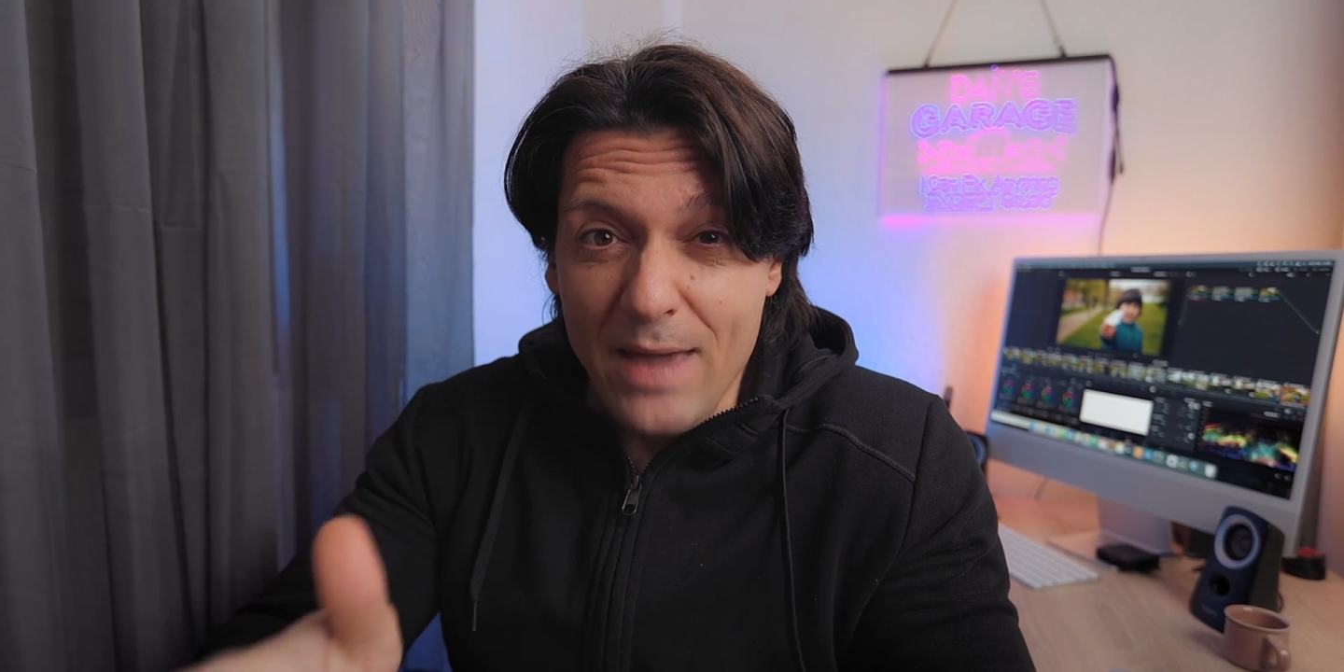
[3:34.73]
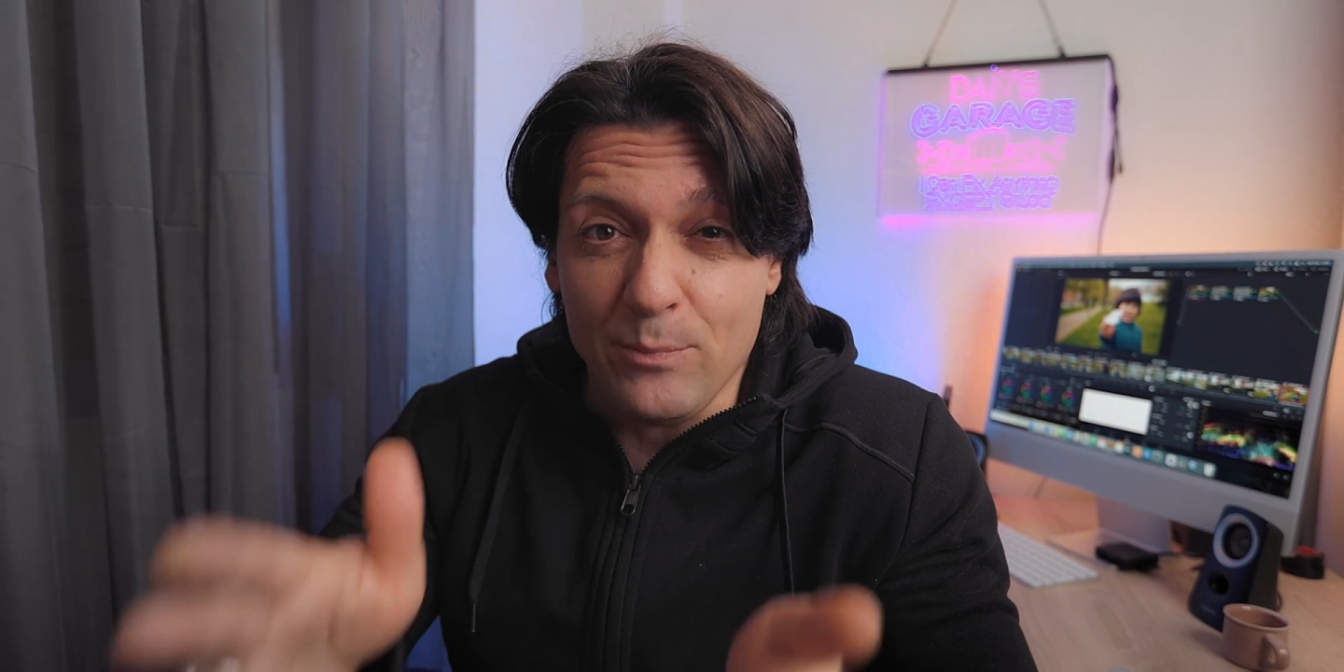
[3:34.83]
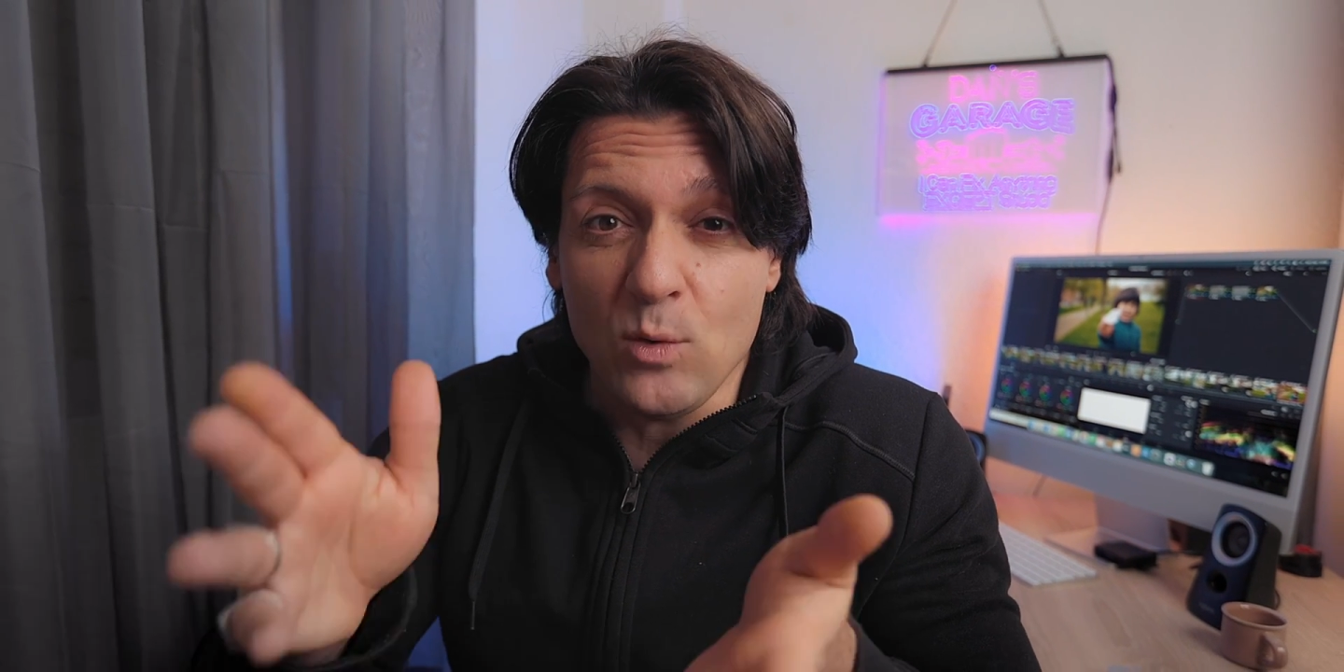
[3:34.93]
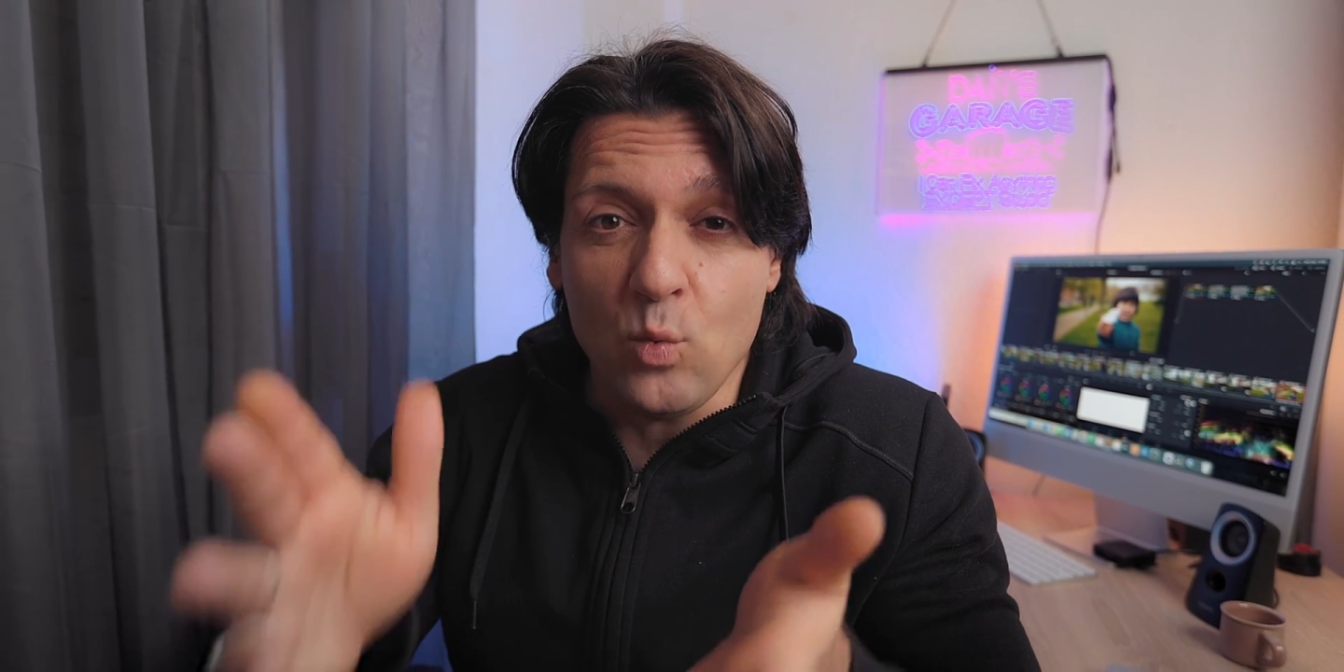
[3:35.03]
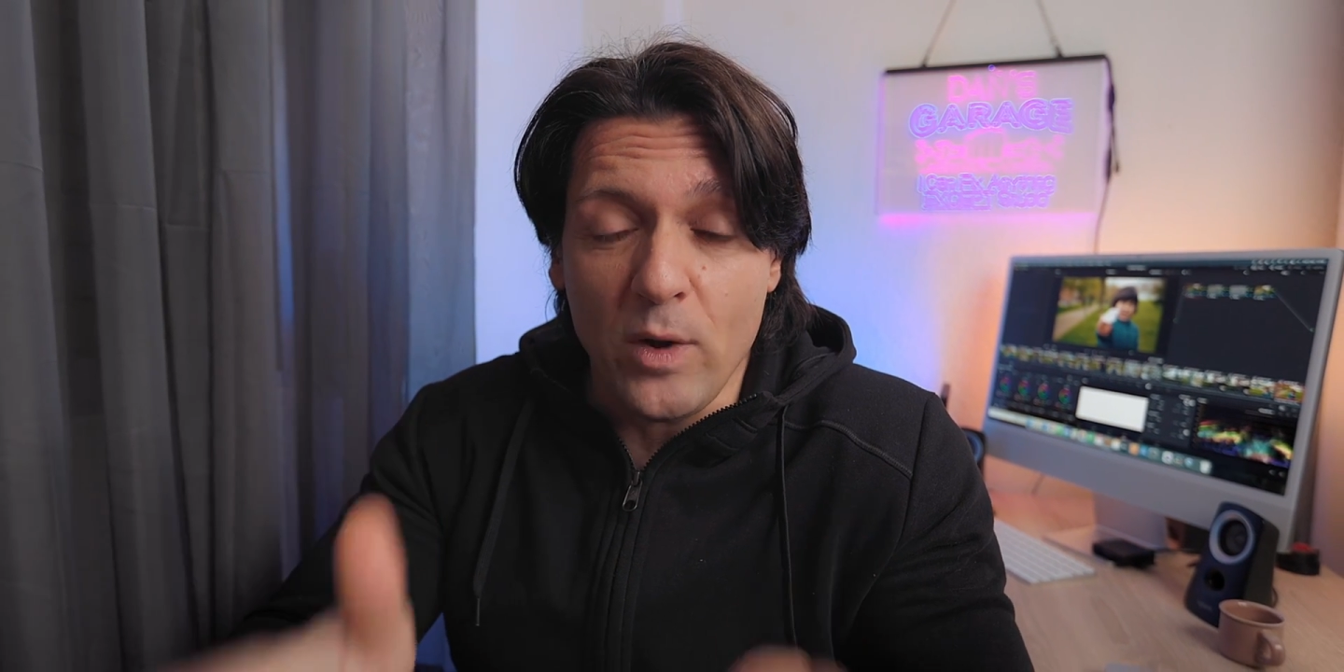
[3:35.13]

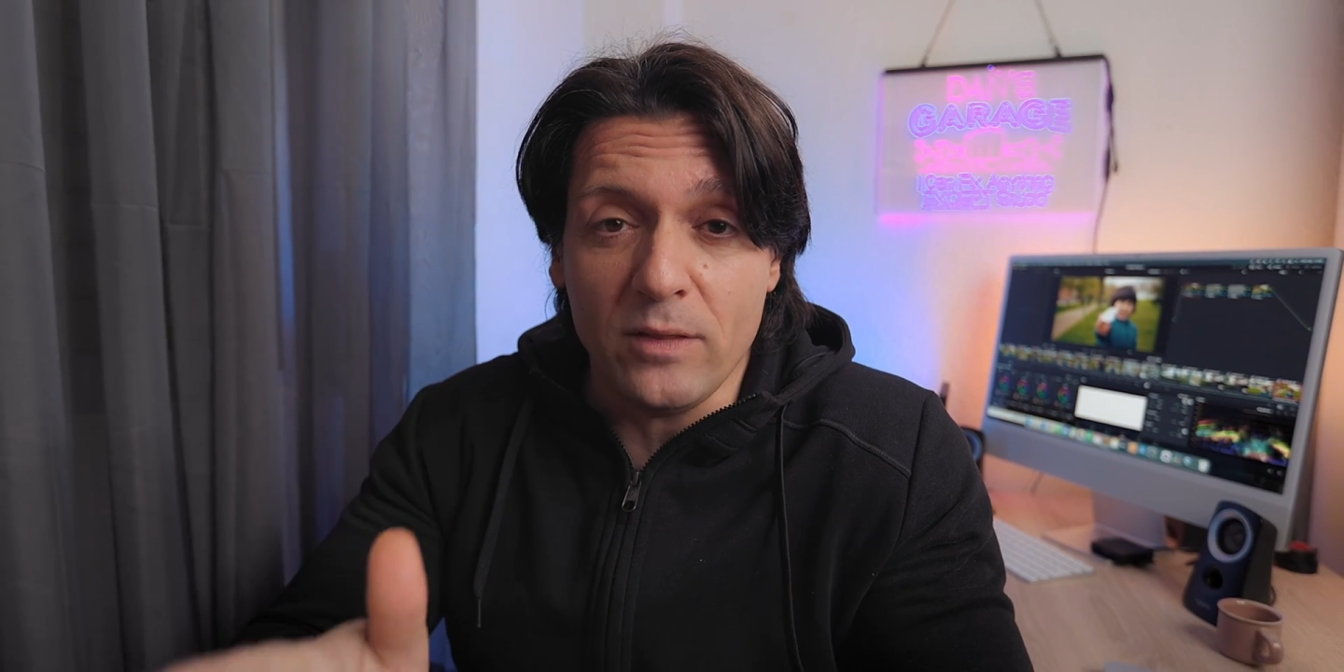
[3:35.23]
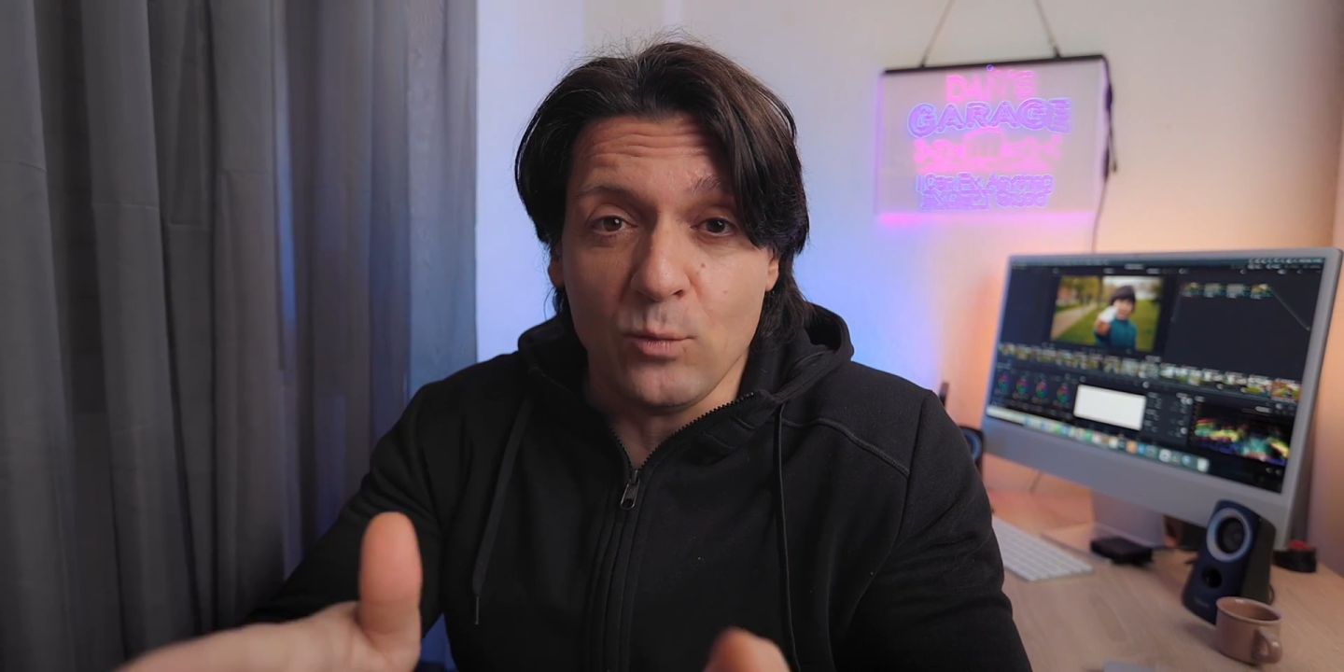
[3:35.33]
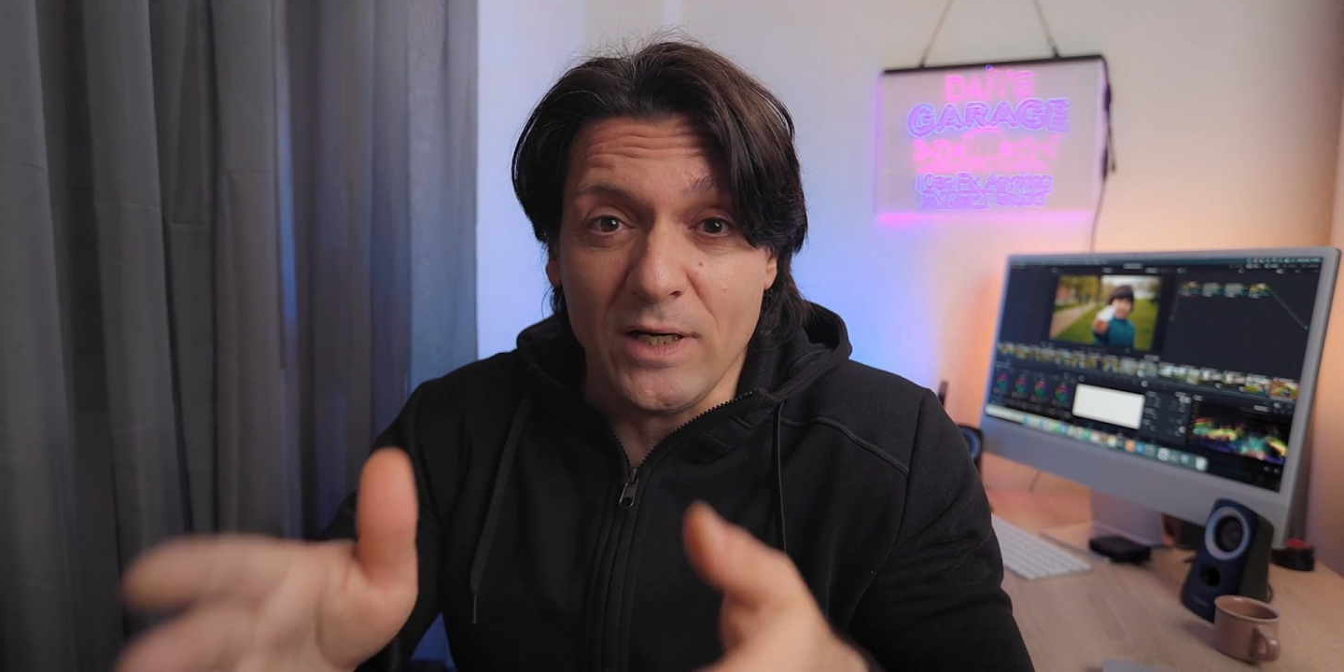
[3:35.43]
happy with